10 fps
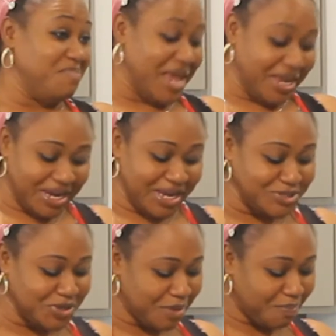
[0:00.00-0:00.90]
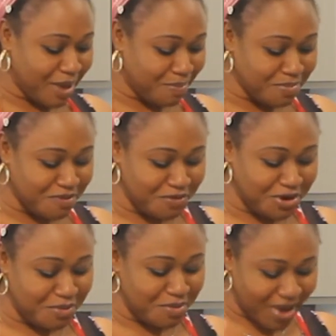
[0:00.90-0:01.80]
blend it into their pepper before
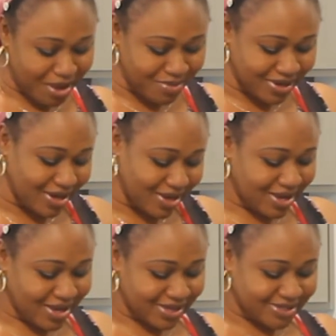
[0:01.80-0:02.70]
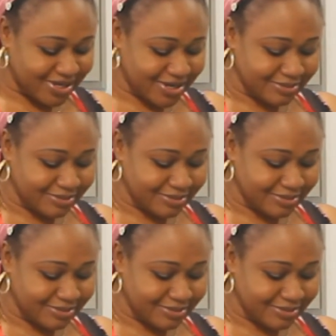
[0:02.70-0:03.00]
they remember. So